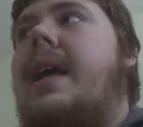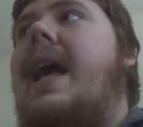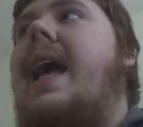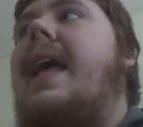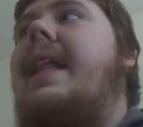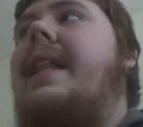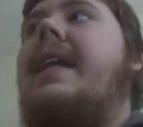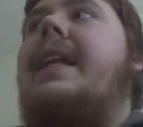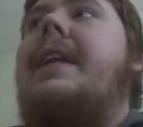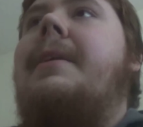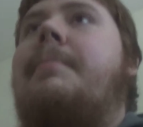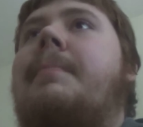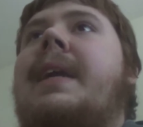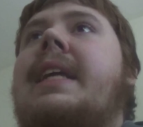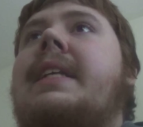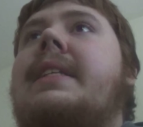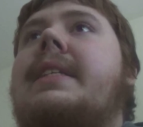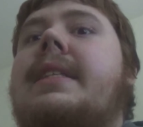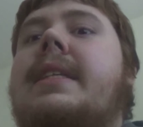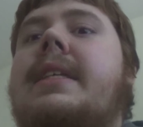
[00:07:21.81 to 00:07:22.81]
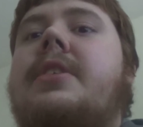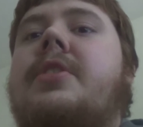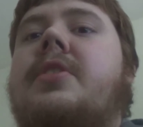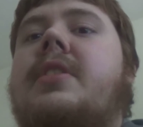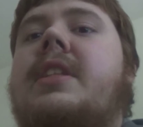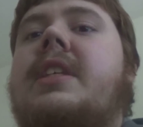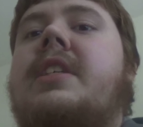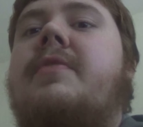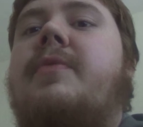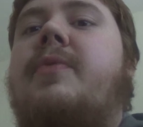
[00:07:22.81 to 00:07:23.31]
And then he meets
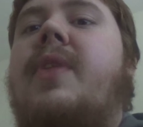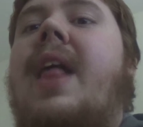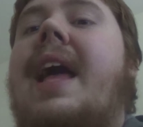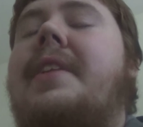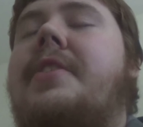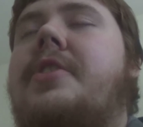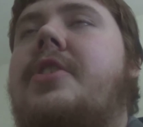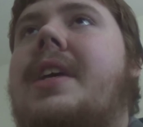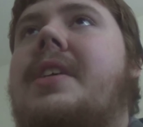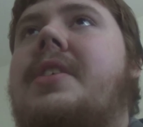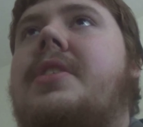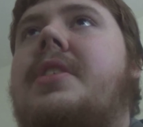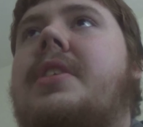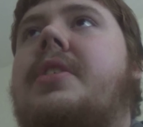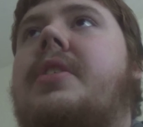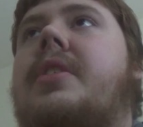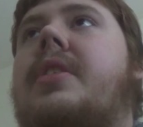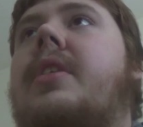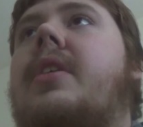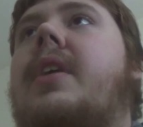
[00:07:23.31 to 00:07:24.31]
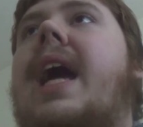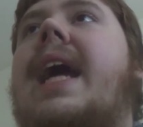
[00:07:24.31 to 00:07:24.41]
this flat-chested girl,